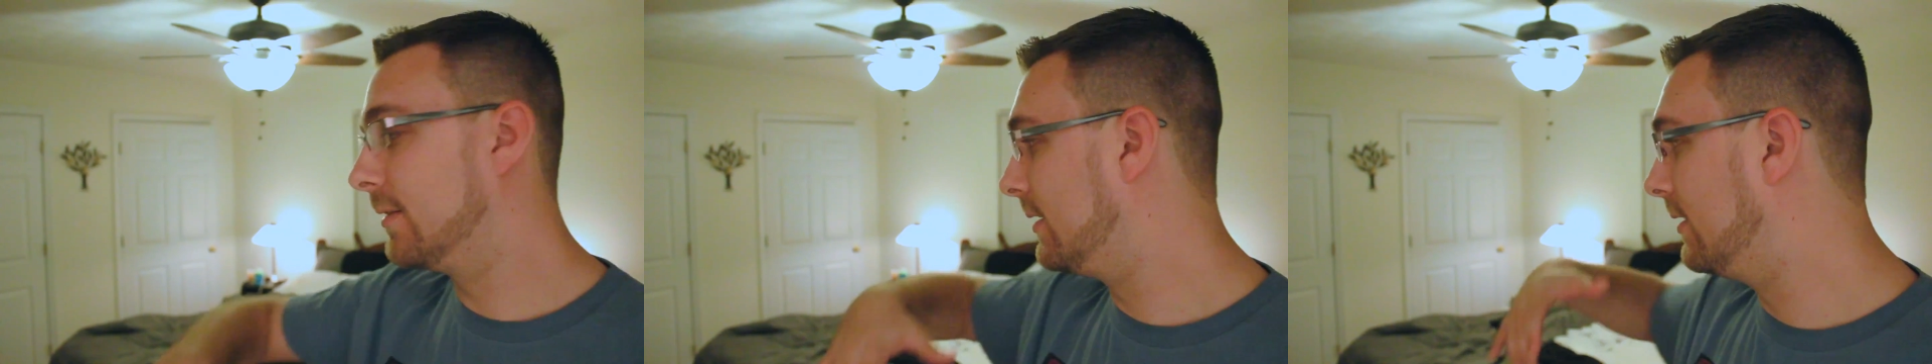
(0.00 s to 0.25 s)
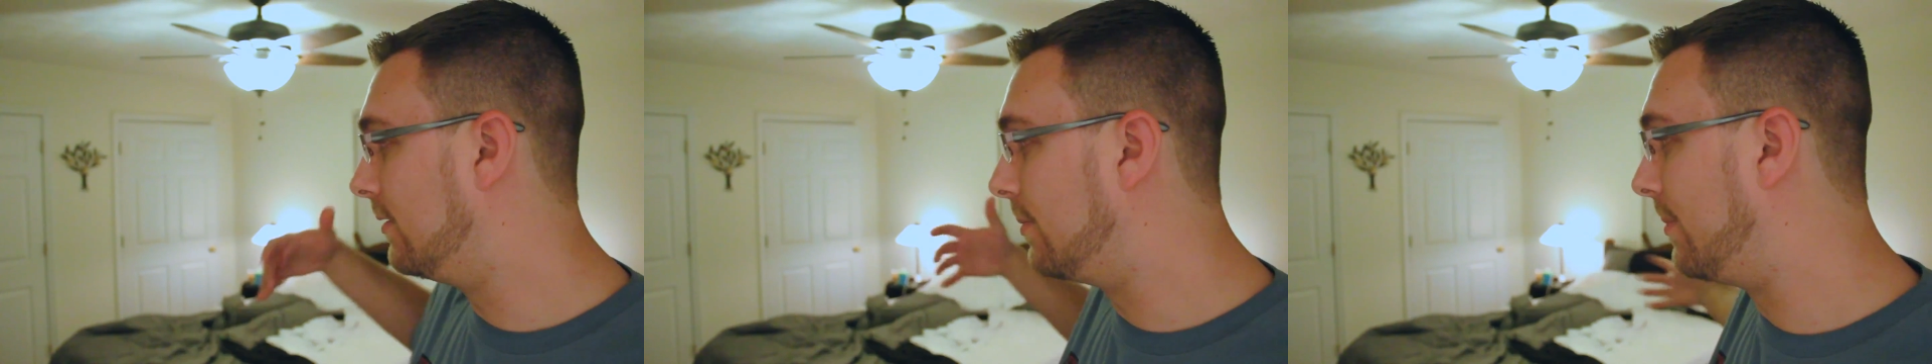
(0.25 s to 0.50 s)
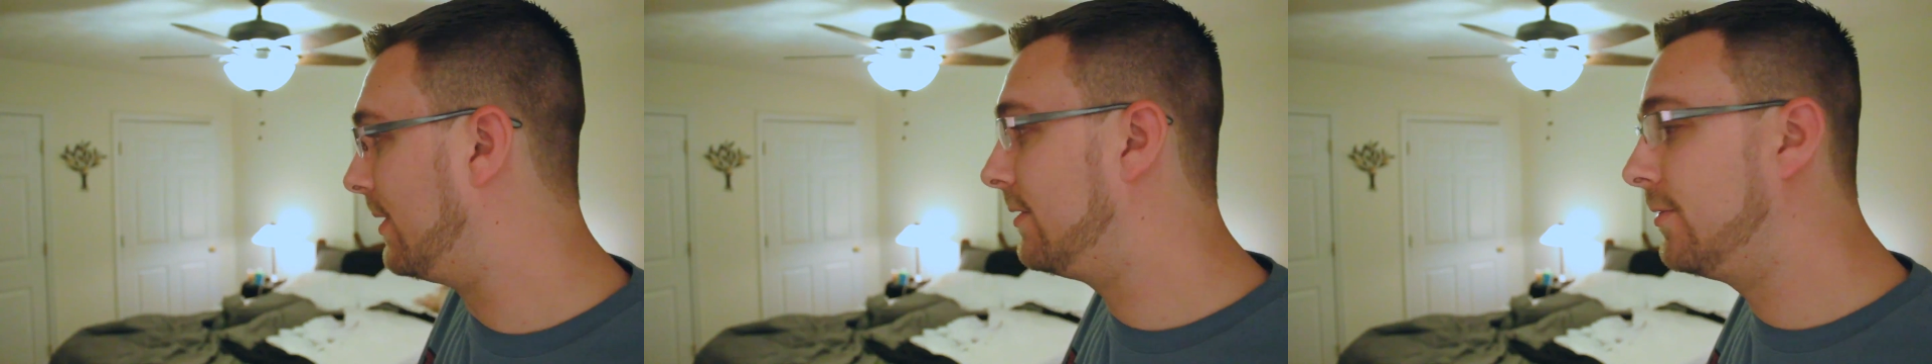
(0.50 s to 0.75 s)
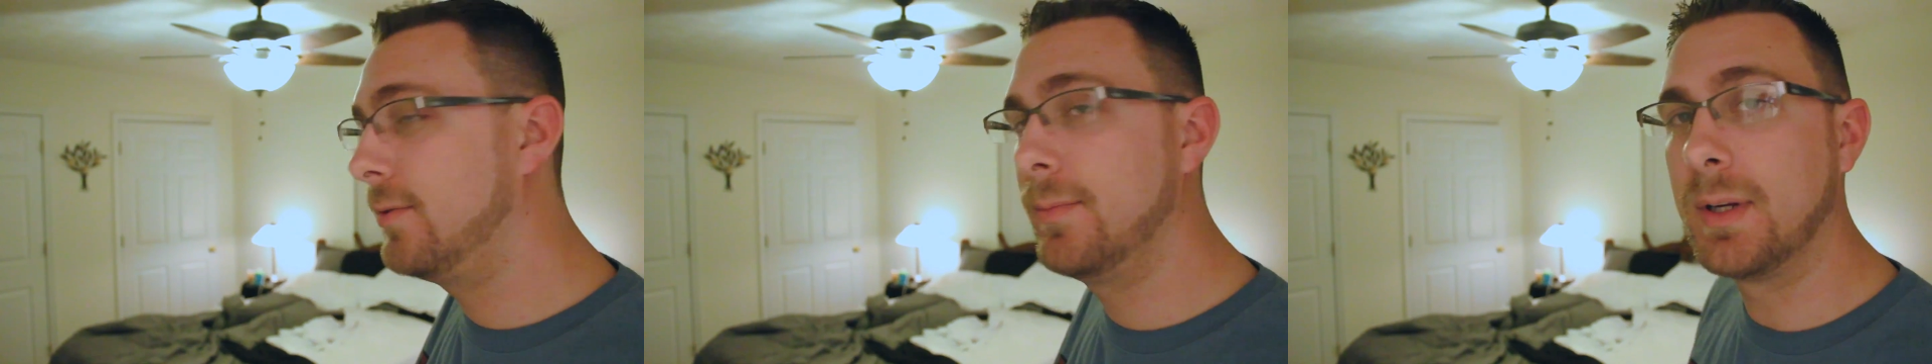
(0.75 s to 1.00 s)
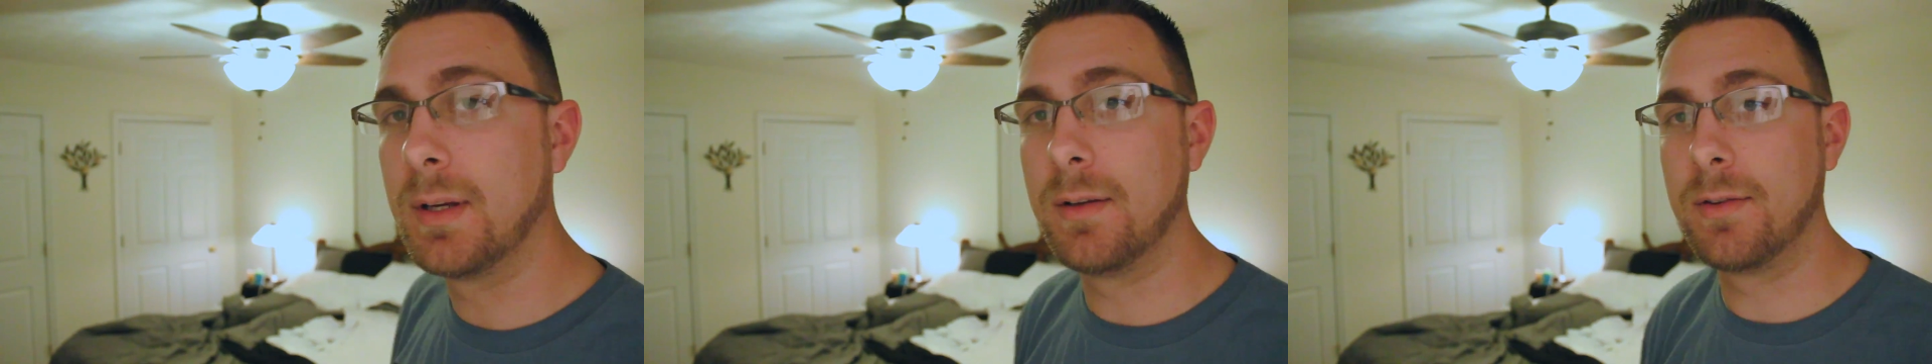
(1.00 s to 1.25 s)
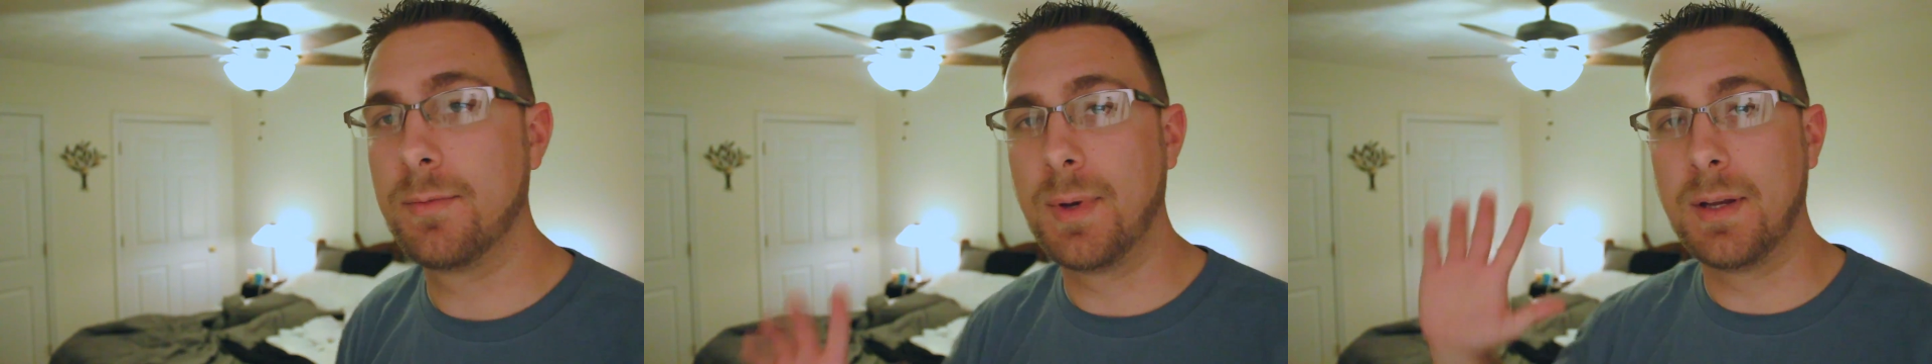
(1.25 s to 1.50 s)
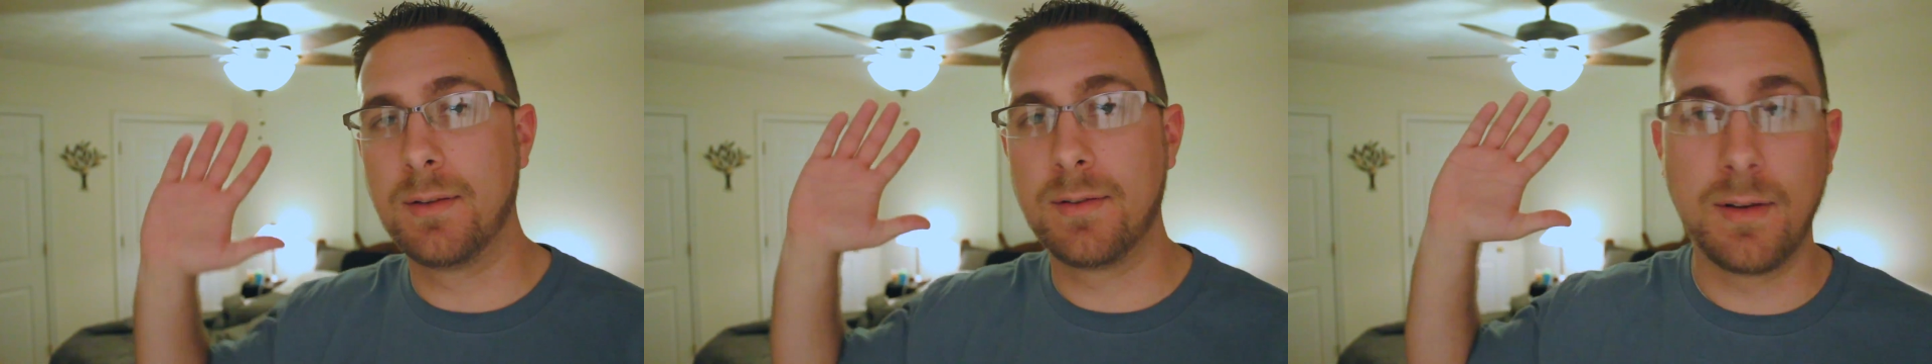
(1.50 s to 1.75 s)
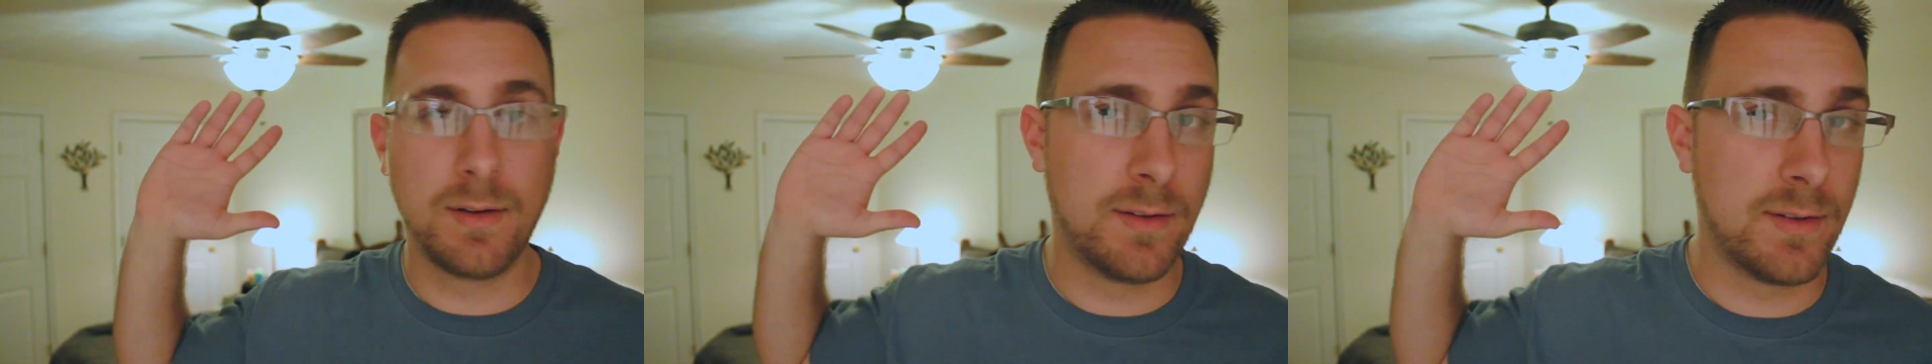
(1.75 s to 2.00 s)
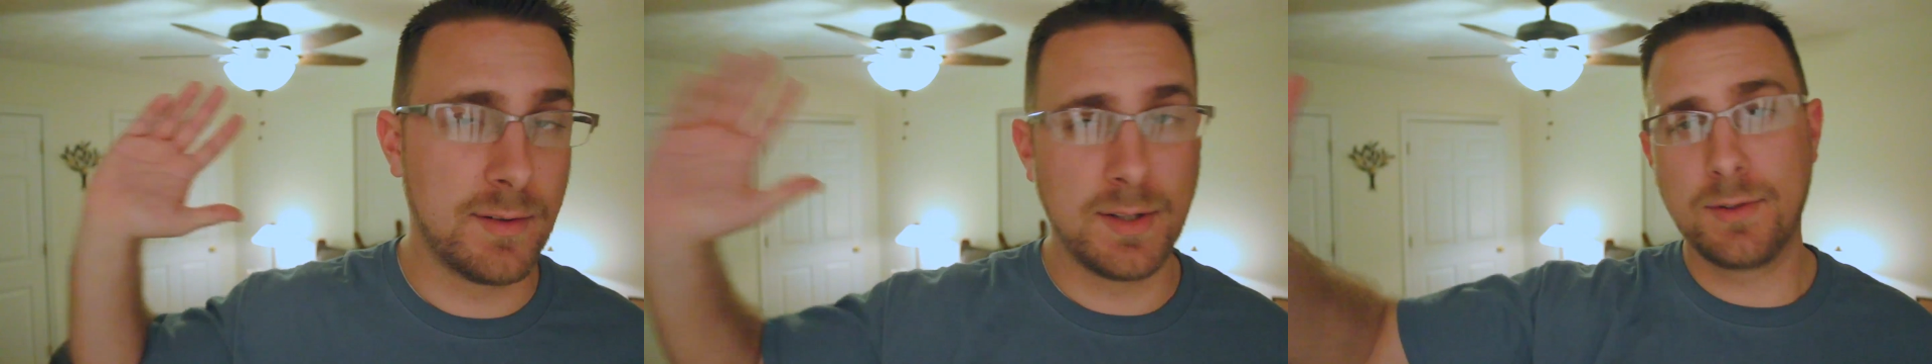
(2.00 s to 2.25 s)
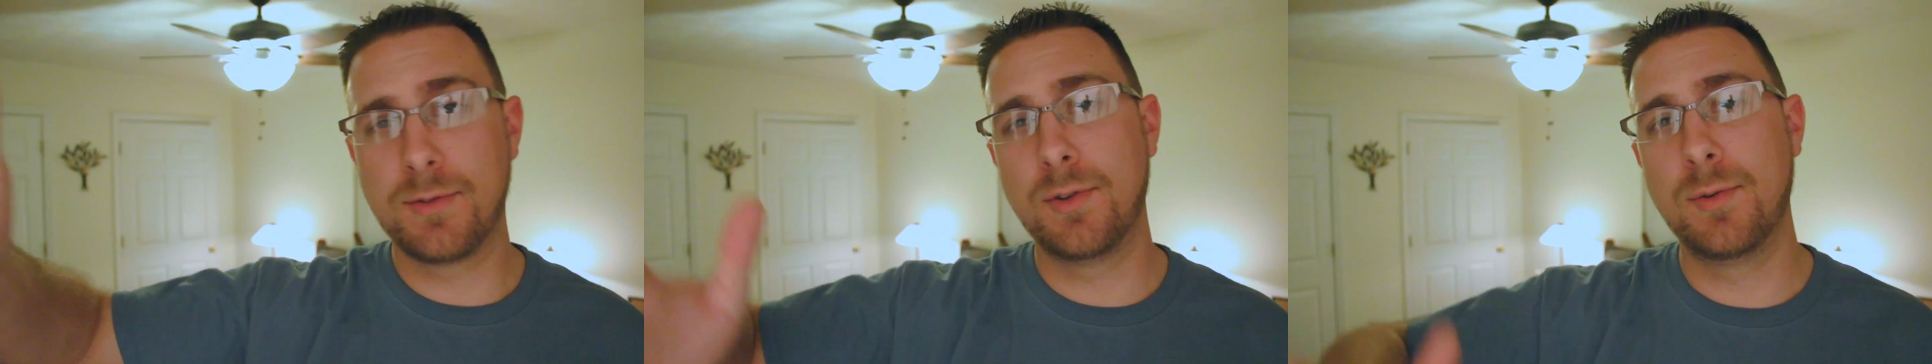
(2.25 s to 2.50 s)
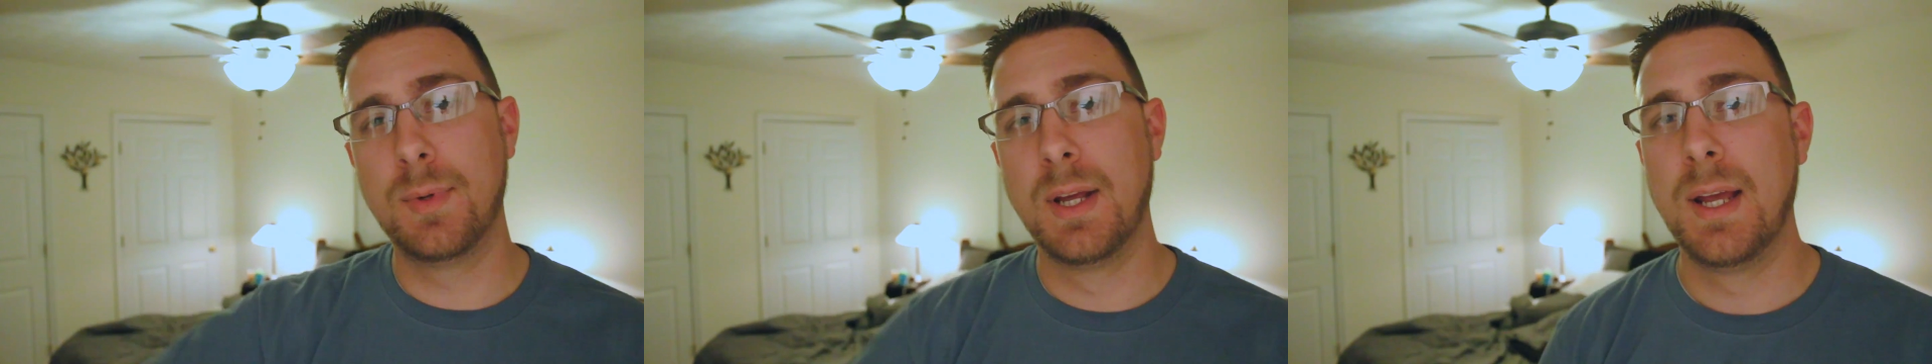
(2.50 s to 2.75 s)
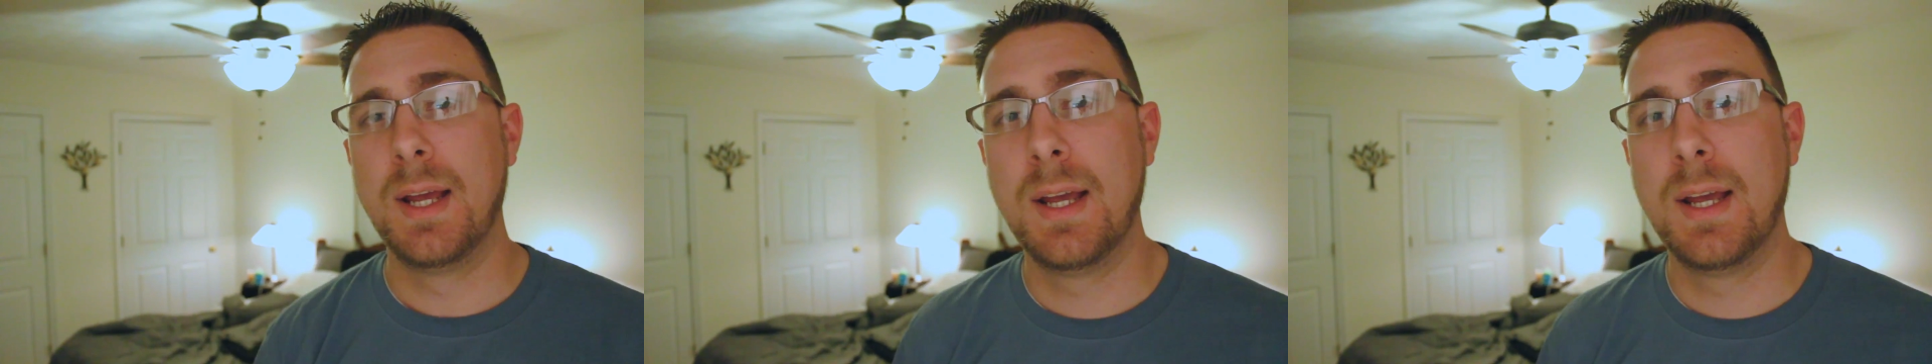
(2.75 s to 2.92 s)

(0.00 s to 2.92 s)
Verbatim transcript: looking into my bedroom because my son is in his room